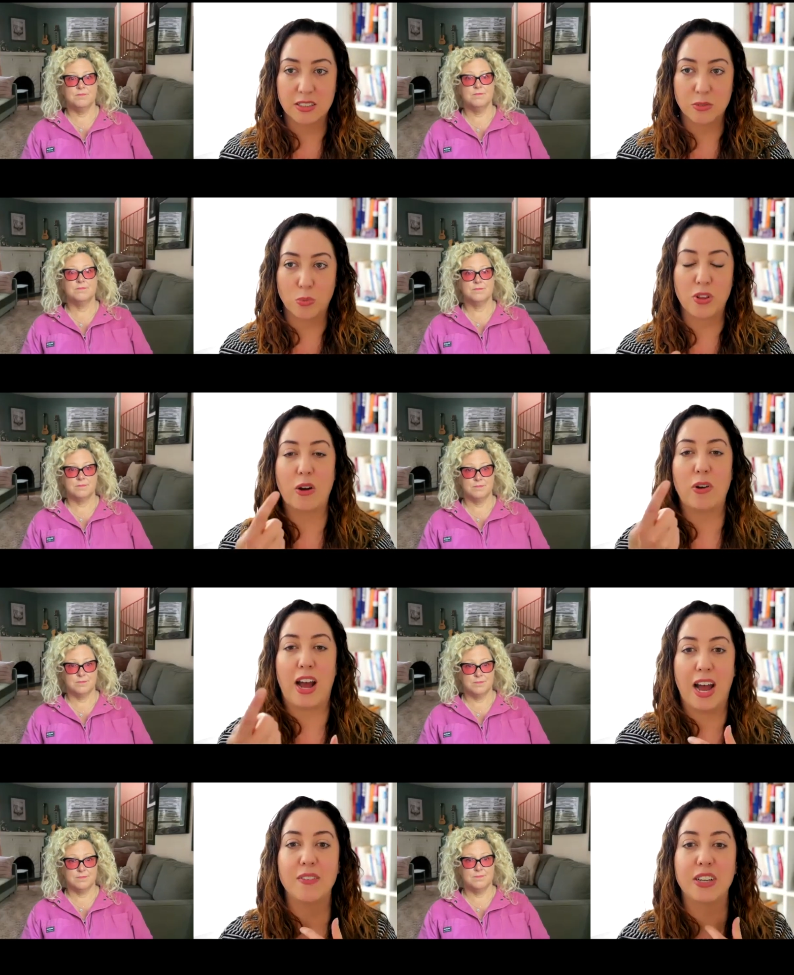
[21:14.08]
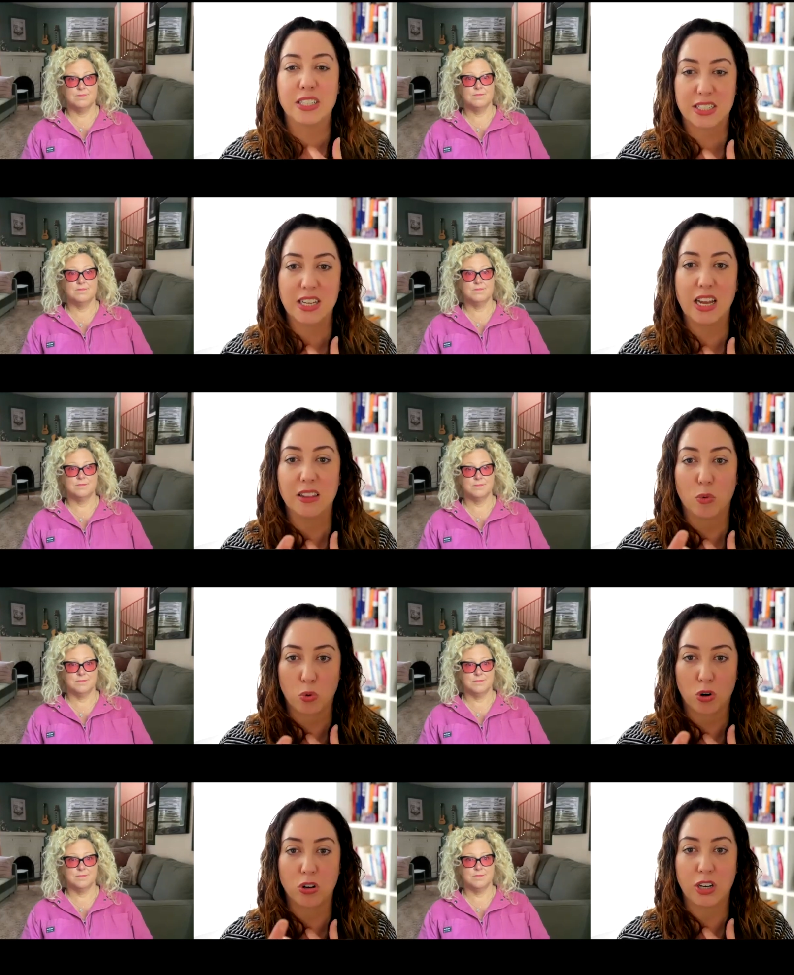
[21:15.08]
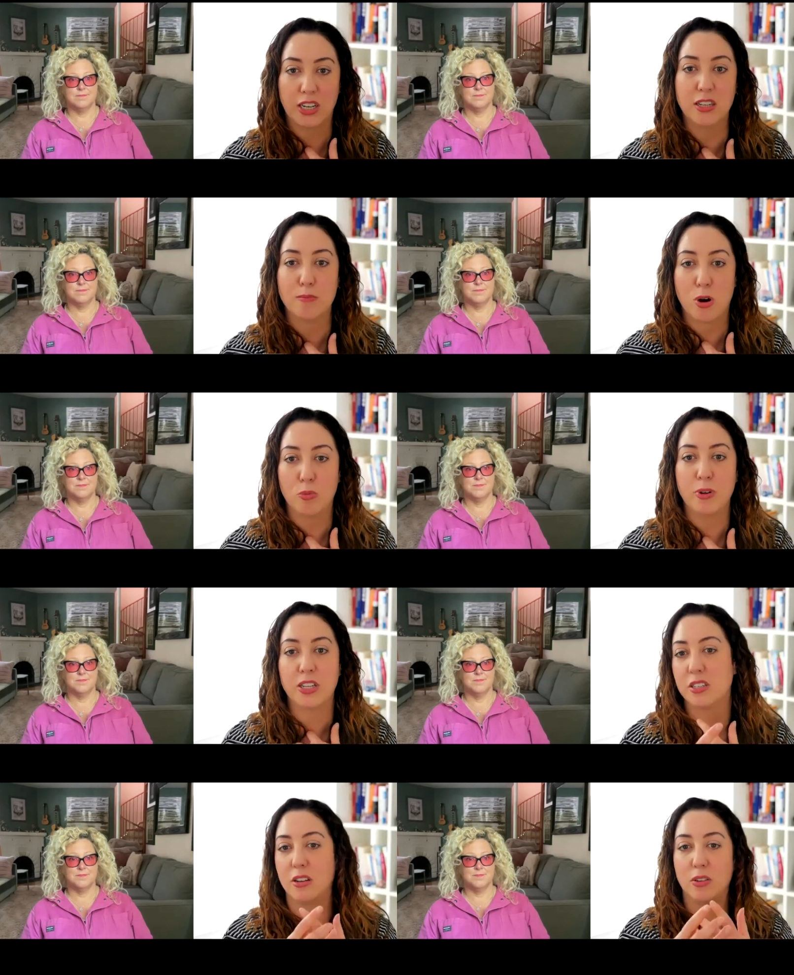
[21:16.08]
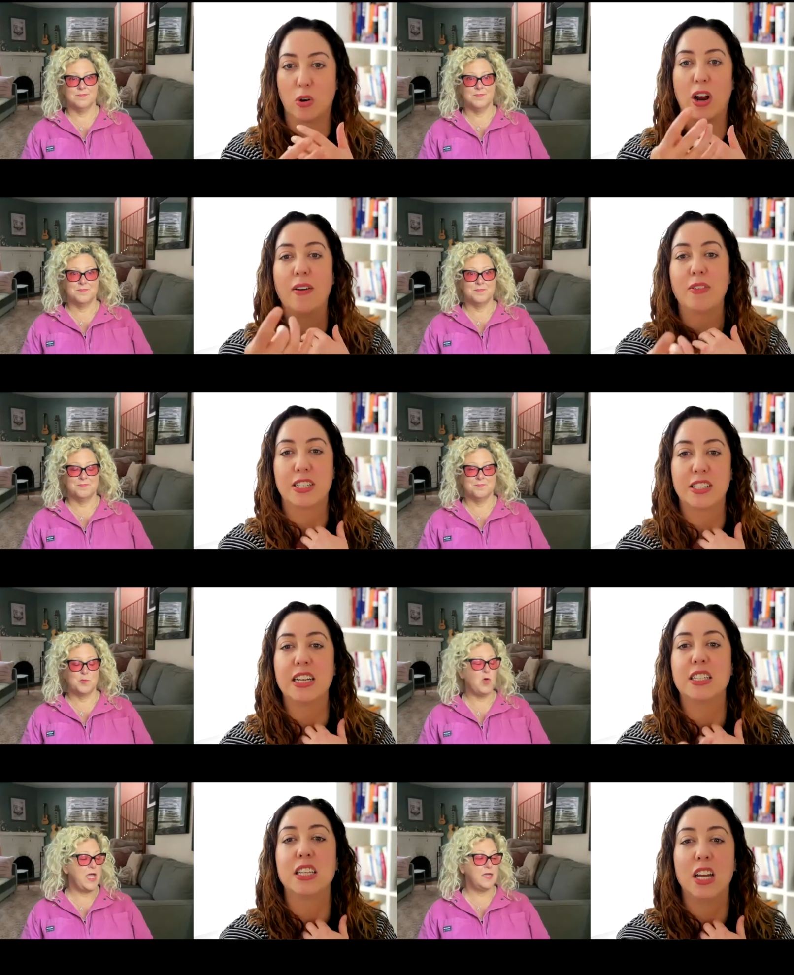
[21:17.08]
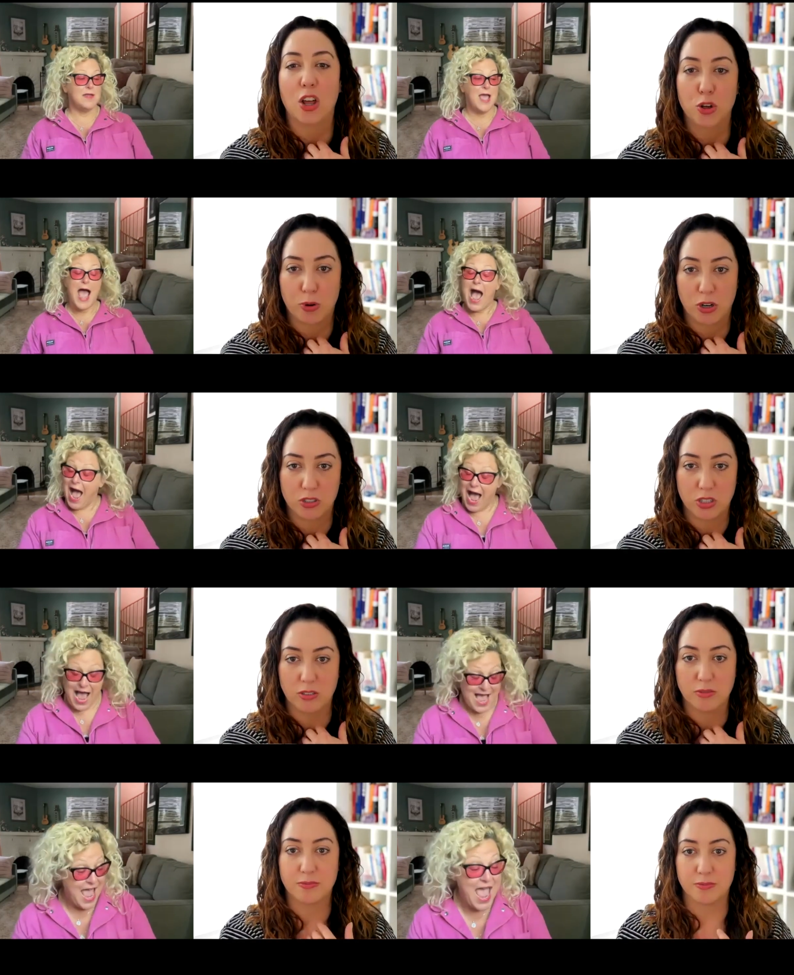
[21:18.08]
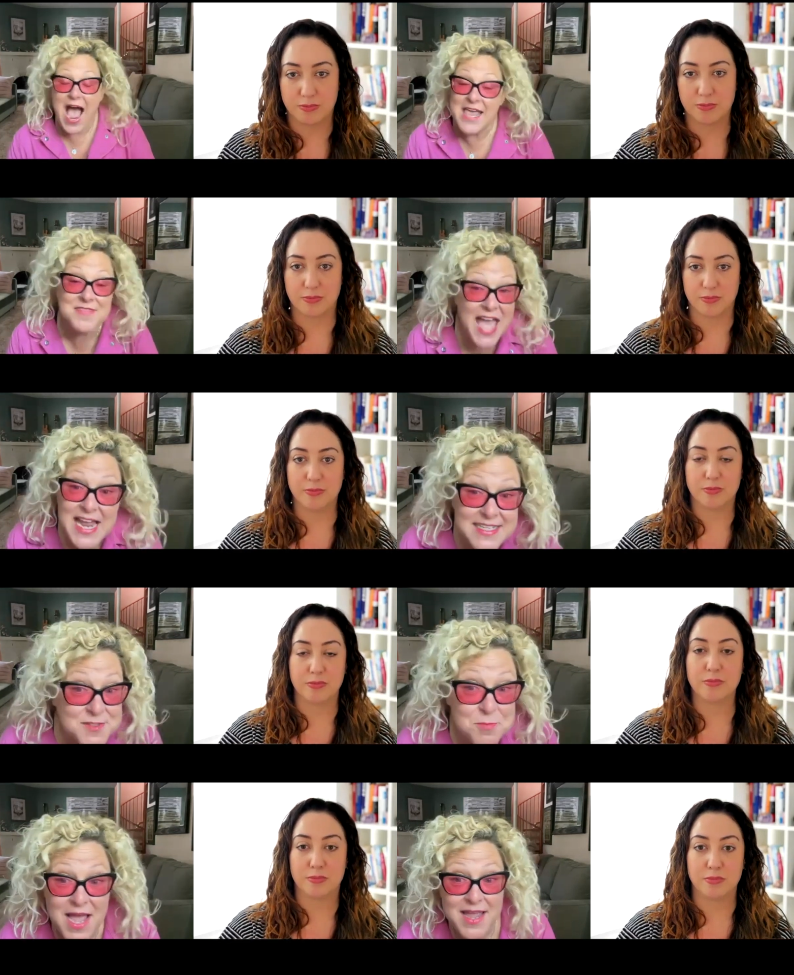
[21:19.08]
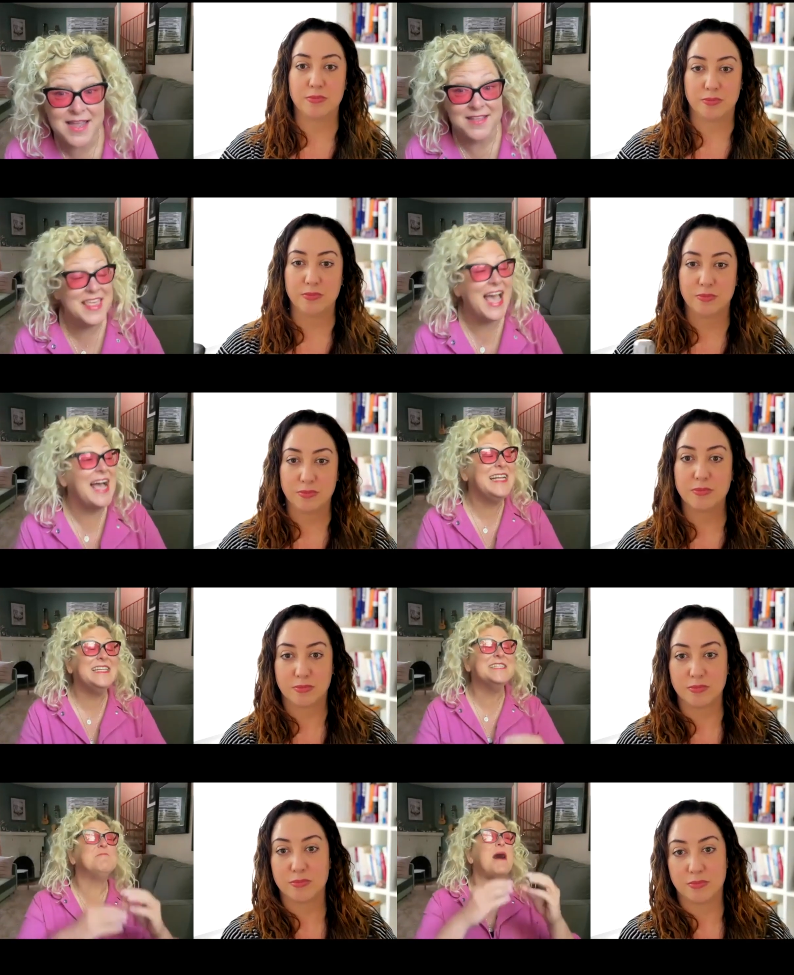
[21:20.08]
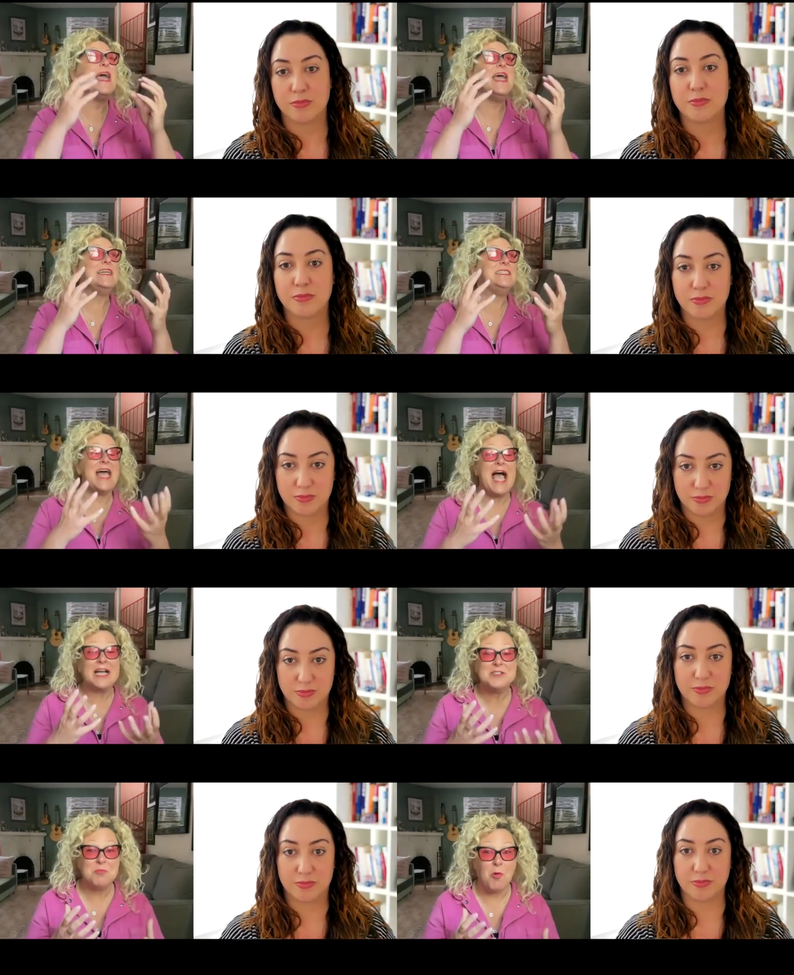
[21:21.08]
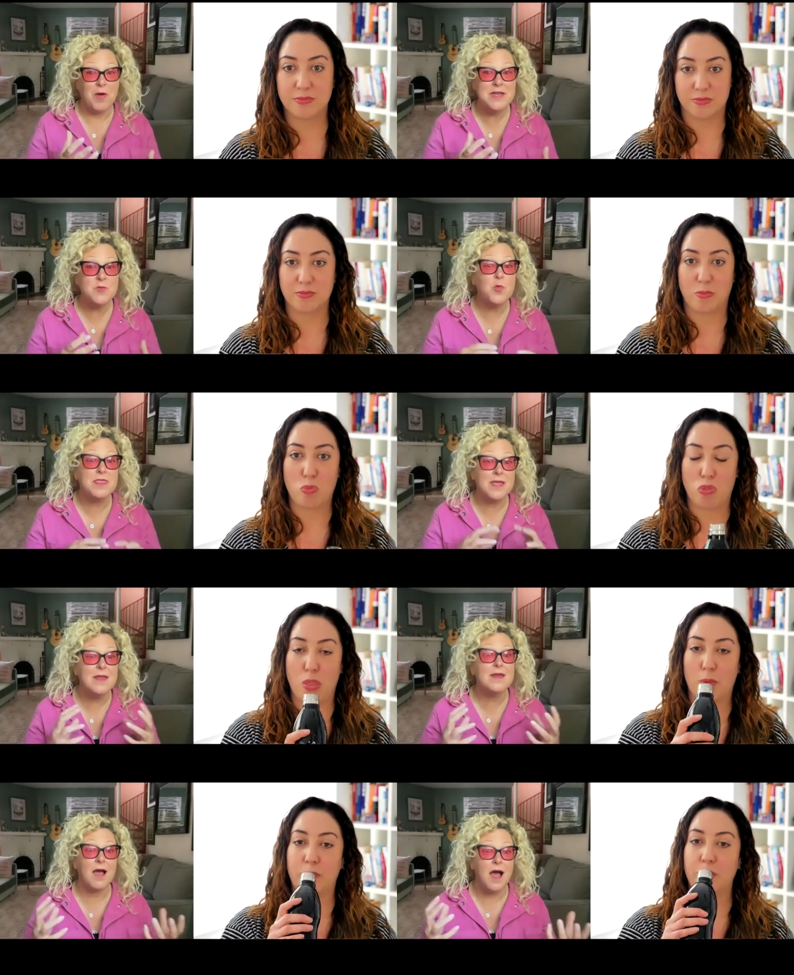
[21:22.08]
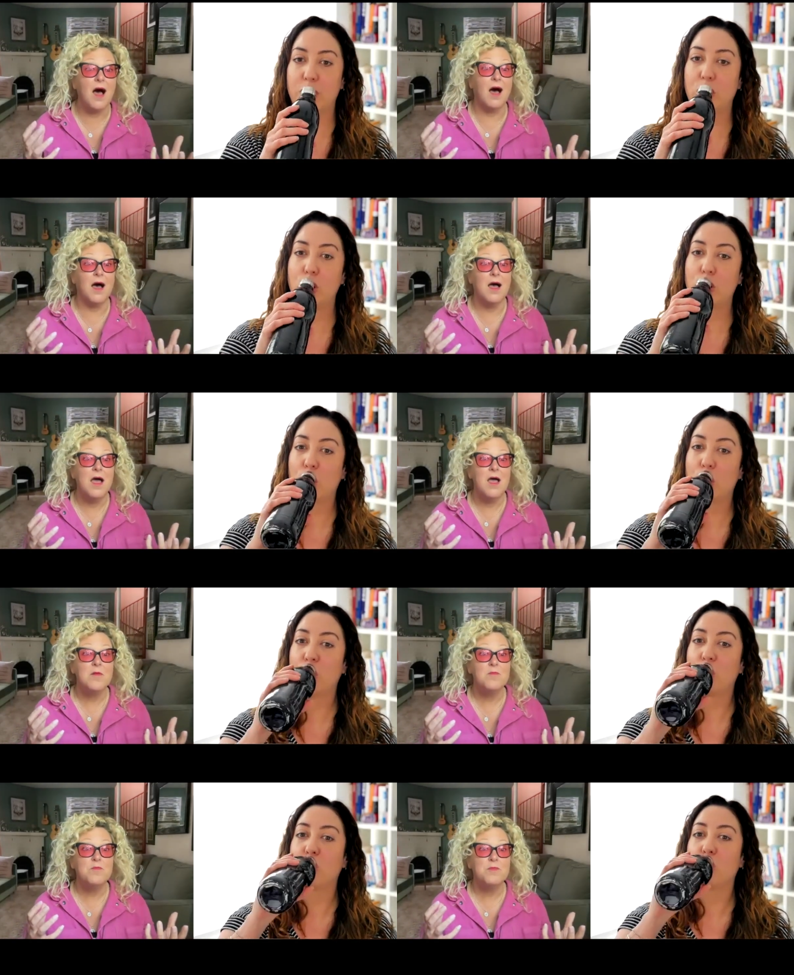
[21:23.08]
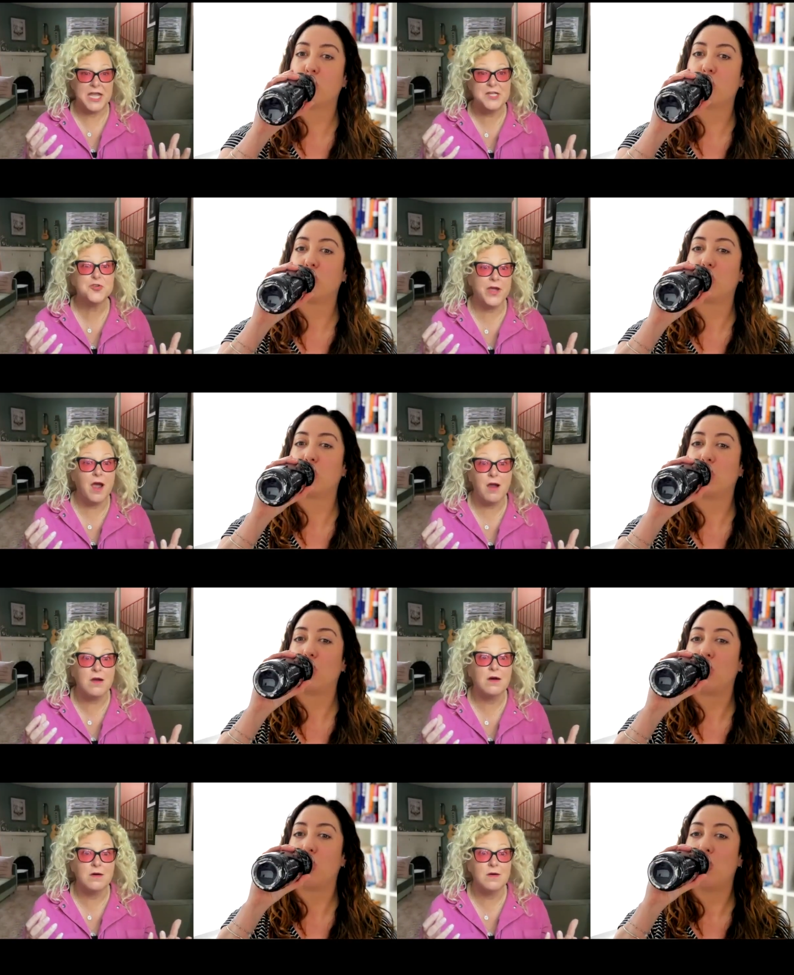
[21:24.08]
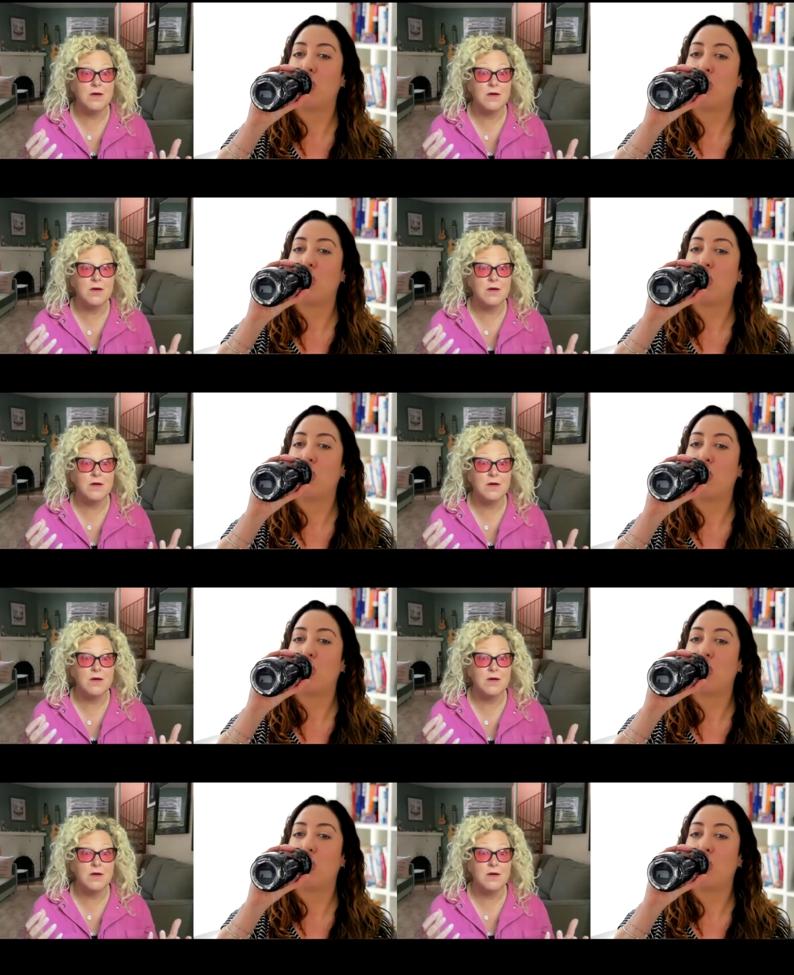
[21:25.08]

Speaker 1: without having to say the word in the moment or having to say it to the other person
Speaker 2: and that is my that is my exact point within a patriarchal